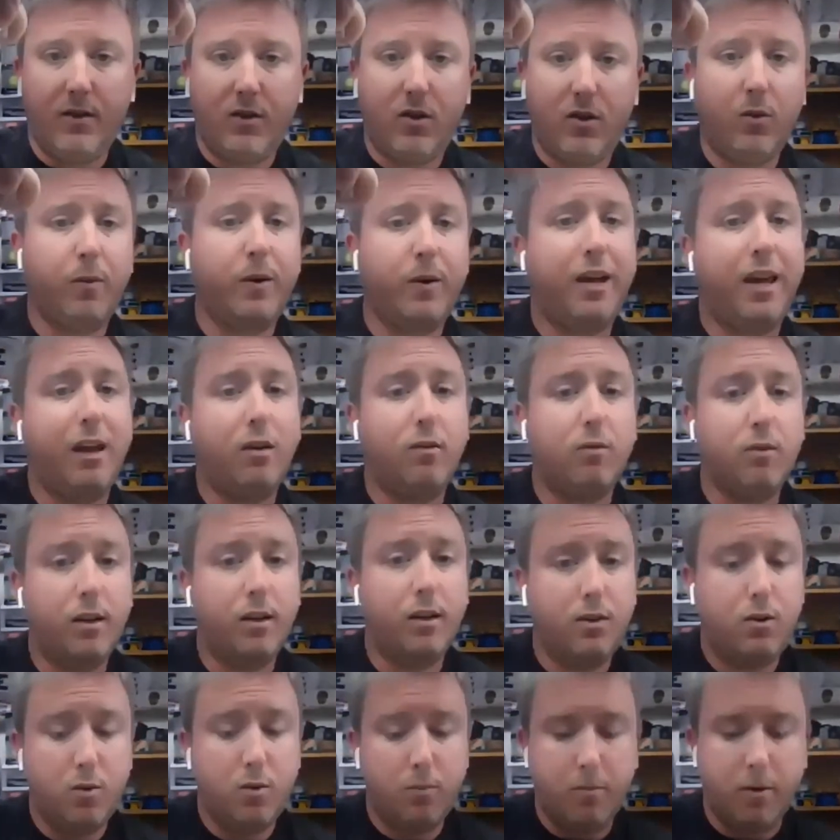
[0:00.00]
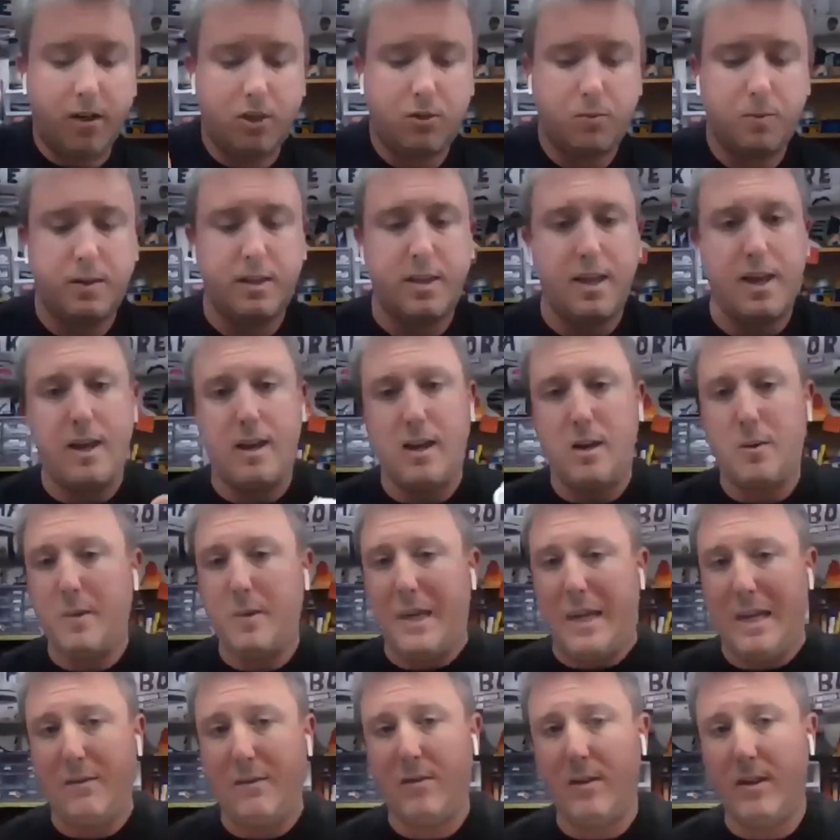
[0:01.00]
So we can't really do much with that. And
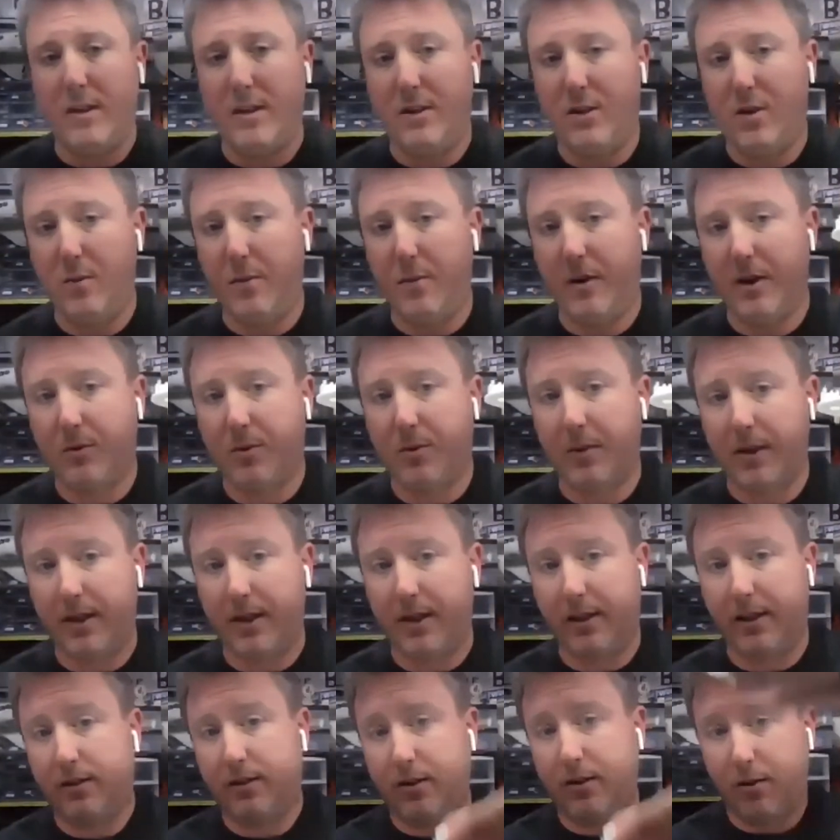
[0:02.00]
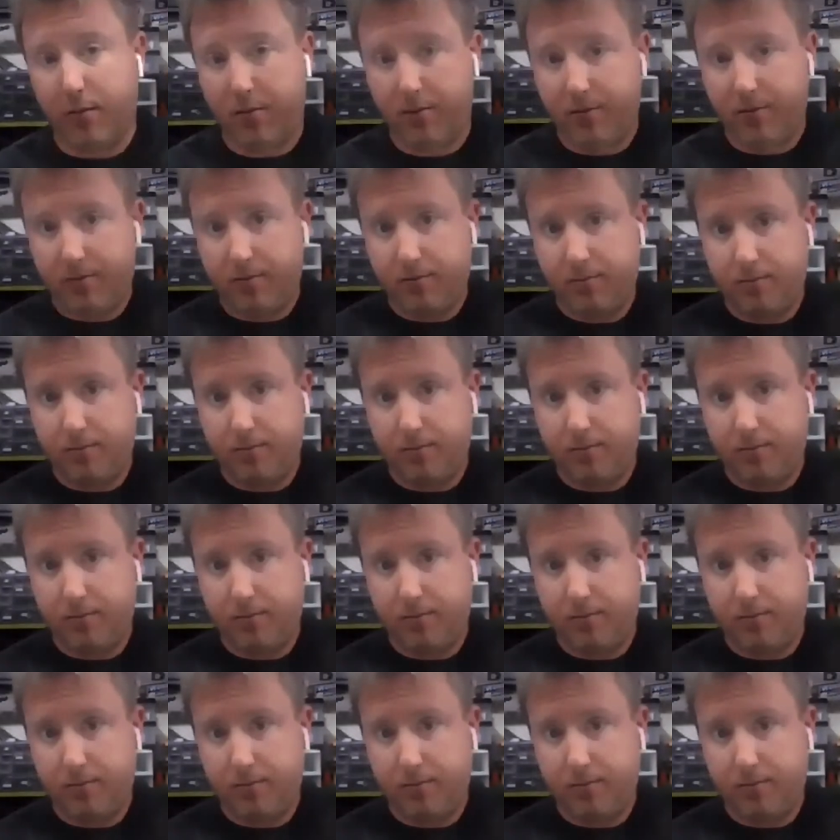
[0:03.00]
we can't really do much with this. So